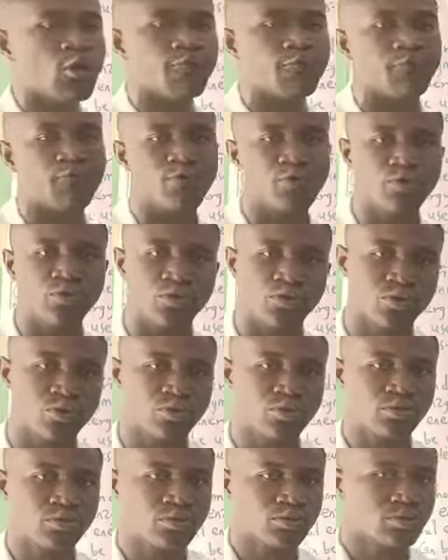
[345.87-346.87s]
of food.
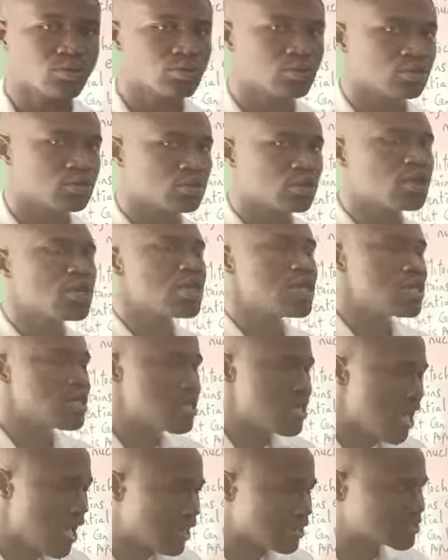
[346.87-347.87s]

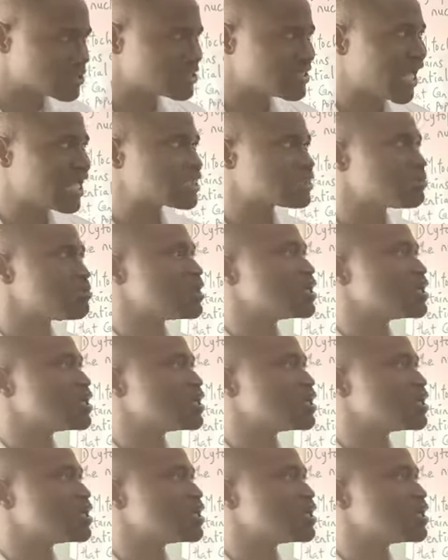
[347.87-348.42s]
Yes, that